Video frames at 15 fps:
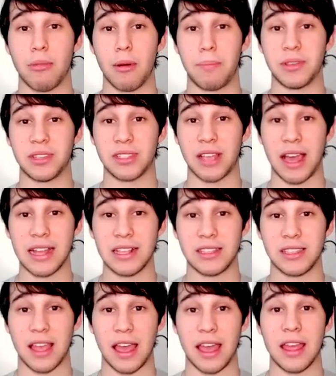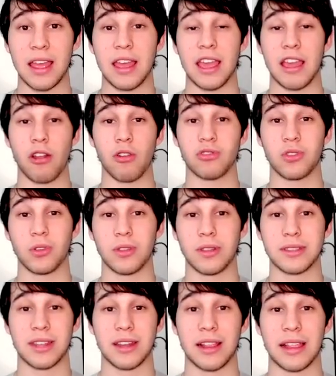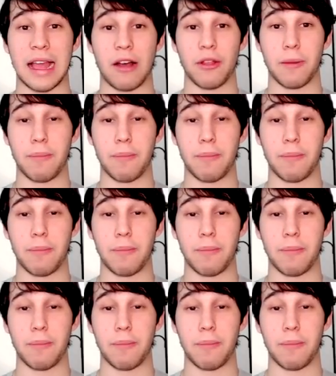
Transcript: But besides that, it also doesn't allow